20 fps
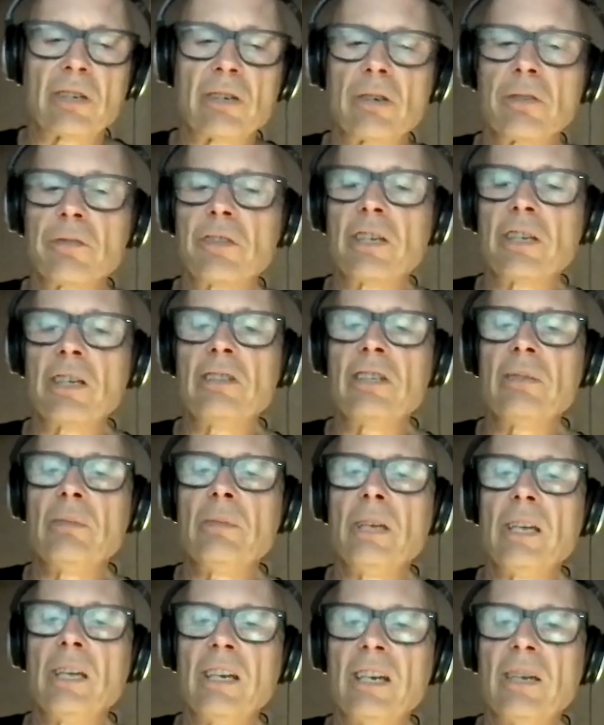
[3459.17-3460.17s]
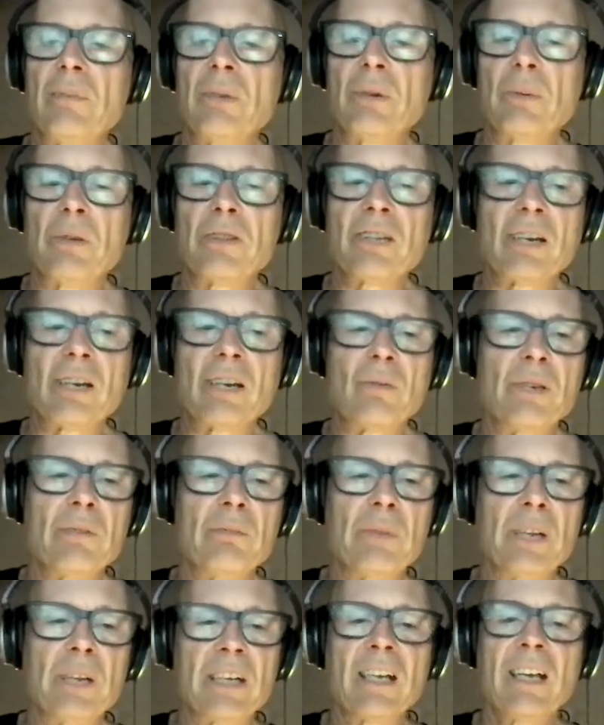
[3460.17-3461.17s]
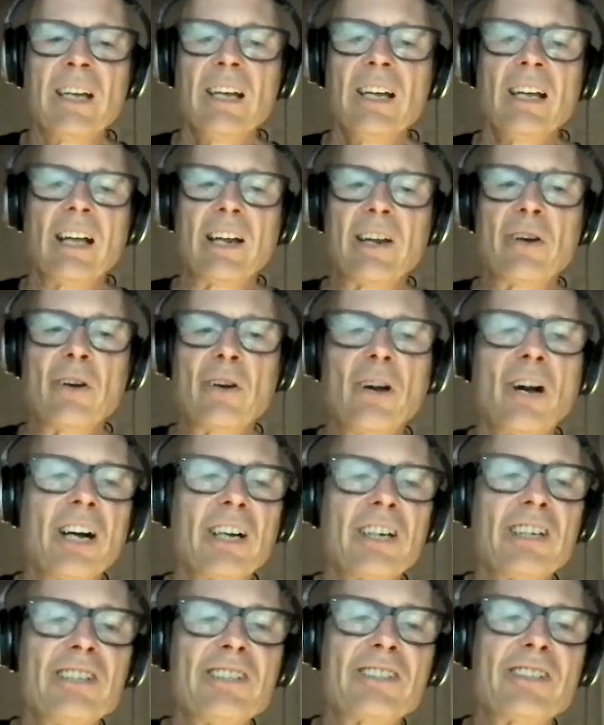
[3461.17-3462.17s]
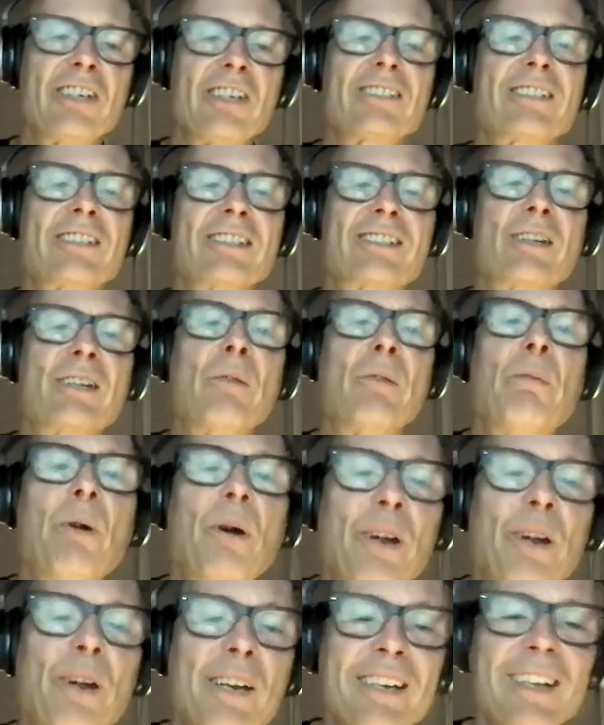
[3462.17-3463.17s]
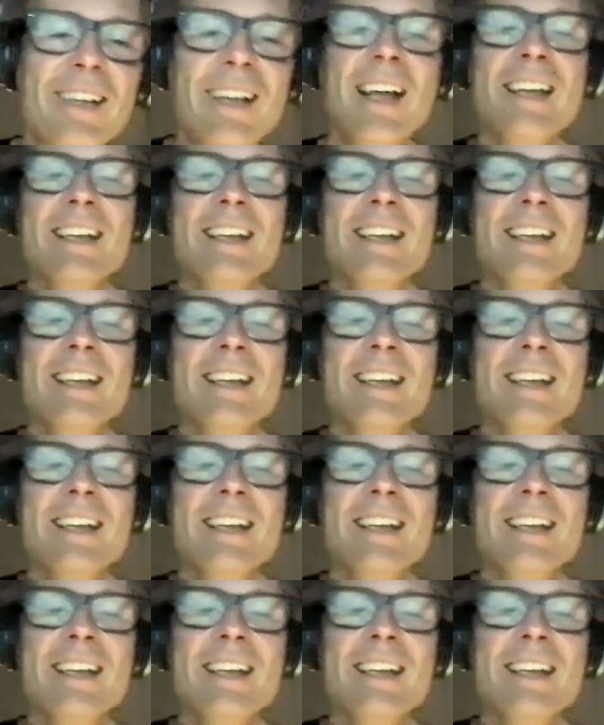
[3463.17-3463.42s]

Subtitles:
I don't know if they made it, but we thought we'd make, I don't know, hockey sticks at some point,